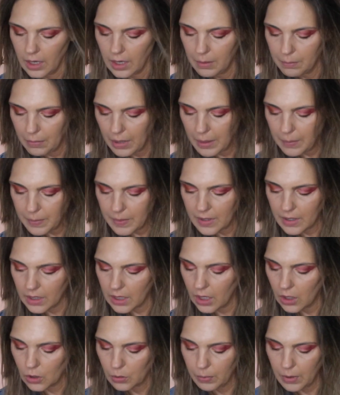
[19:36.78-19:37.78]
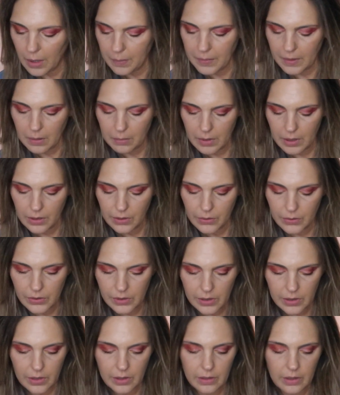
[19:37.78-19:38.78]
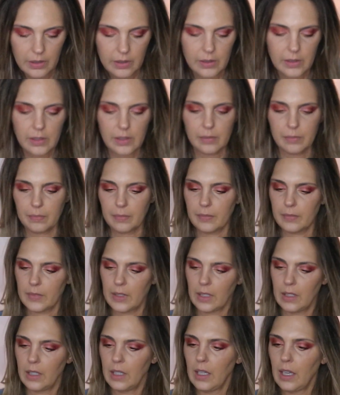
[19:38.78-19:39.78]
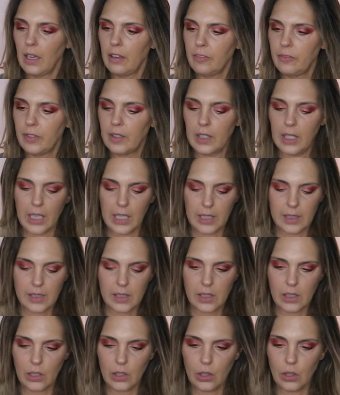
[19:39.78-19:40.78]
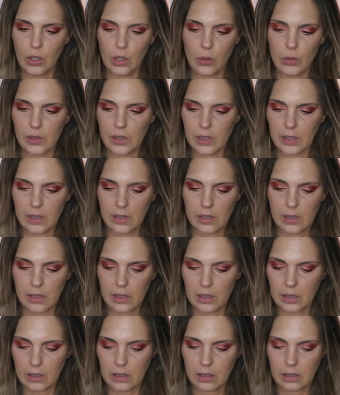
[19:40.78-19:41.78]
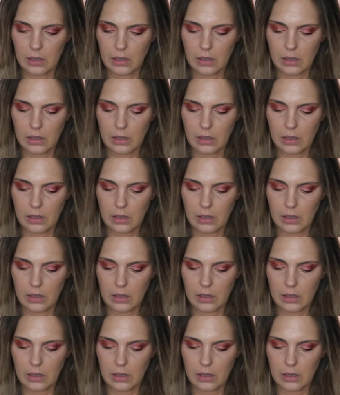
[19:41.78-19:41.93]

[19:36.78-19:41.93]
It might be the ColourPop that I'm going to use here because I feel like it's the closest